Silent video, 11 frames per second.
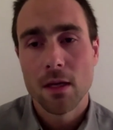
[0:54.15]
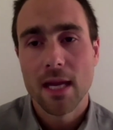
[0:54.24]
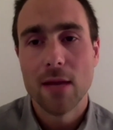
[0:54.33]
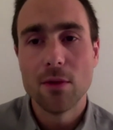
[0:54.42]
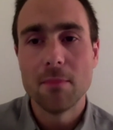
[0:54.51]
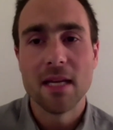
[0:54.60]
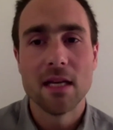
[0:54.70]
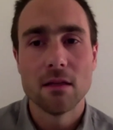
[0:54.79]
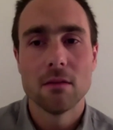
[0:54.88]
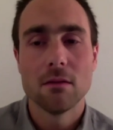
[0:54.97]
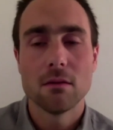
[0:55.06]
It would
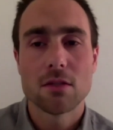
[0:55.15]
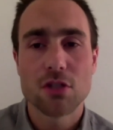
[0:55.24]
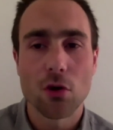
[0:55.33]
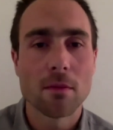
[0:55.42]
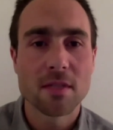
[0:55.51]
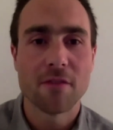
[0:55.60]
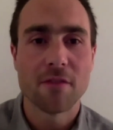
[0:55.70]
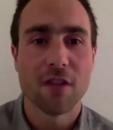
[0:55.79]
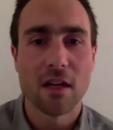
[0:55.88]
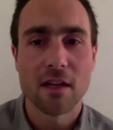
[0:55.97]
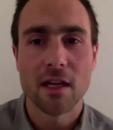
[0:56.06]
mean storms and
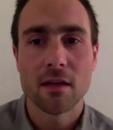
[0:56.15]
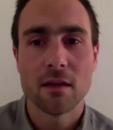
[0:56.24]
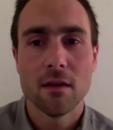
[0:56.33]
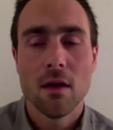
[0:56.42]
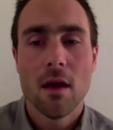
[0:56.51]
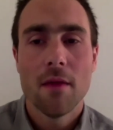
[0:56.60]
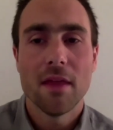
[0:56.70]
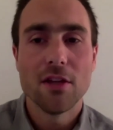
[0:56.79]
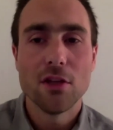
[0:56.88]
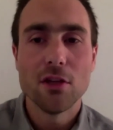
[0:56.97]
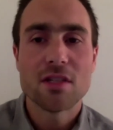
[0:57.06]
flooding
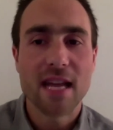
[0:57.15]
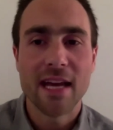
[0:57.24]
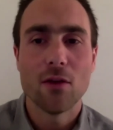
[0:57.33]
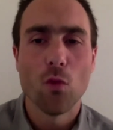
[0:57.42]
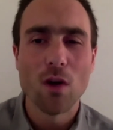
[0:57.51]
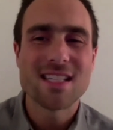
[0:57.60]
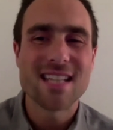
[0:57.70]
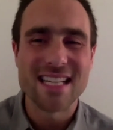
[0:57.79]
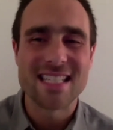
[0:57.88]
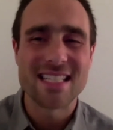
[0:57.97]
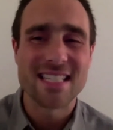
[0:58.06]
that used to hit once
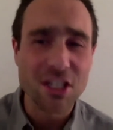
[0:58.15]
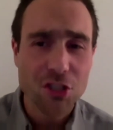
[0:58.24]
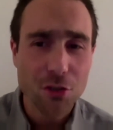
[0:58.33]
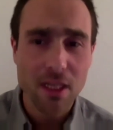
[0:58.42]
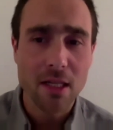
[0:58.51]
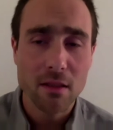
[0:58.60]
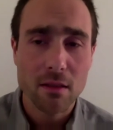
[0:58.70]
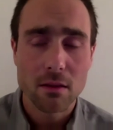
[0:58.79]
a century